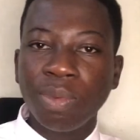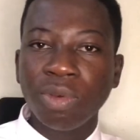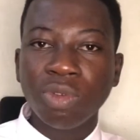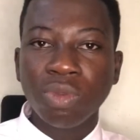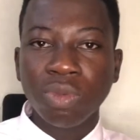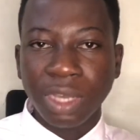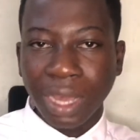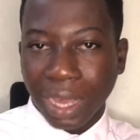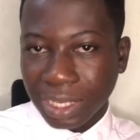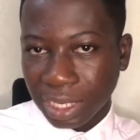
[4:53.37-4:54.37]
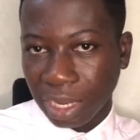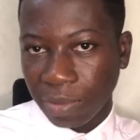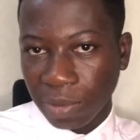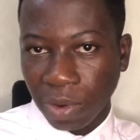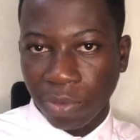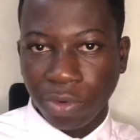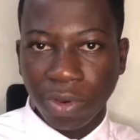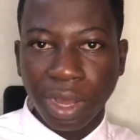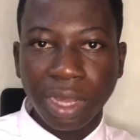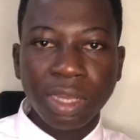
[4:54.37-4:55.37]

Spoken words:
you hit the minimum withdrawal,